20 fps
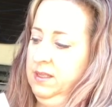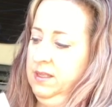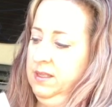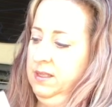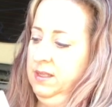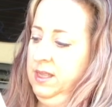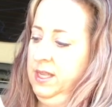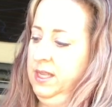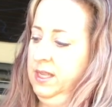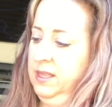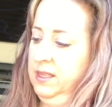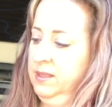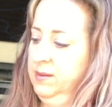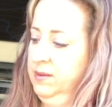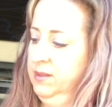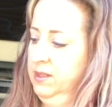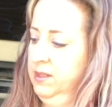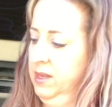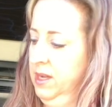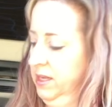like
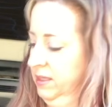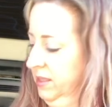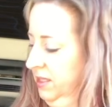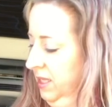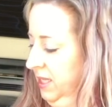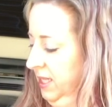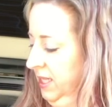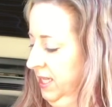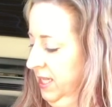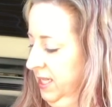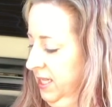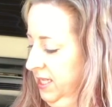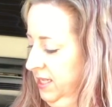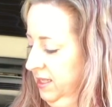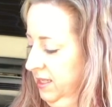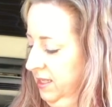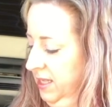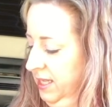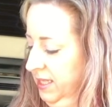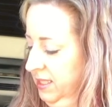a ticket
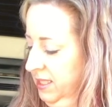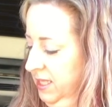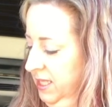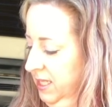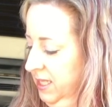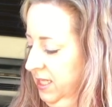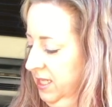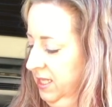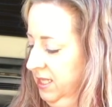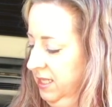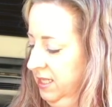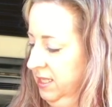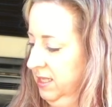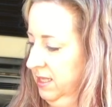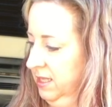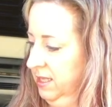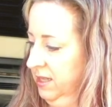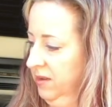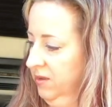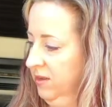
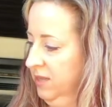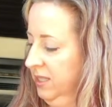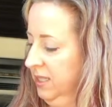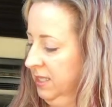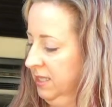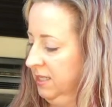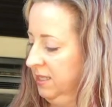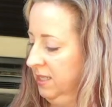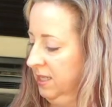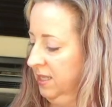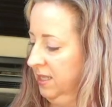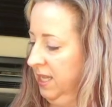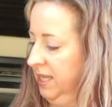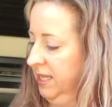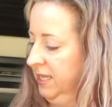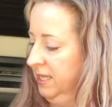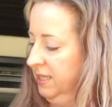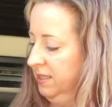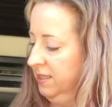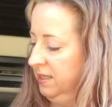and lyrics, and
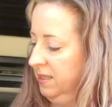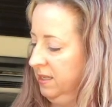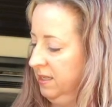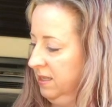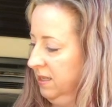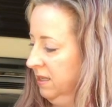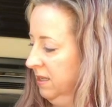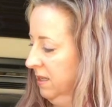like it's a